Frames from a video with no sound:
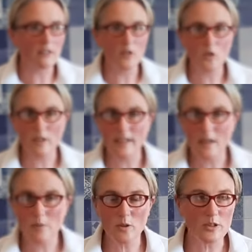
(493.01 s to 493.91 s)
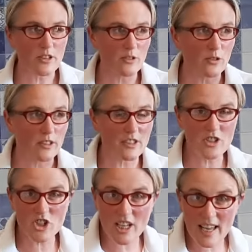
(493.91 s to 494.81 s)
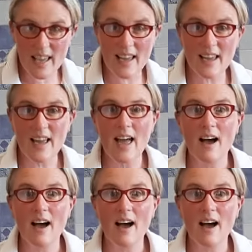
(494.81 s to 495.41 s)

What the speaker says: local neighbourhoods, our local GA,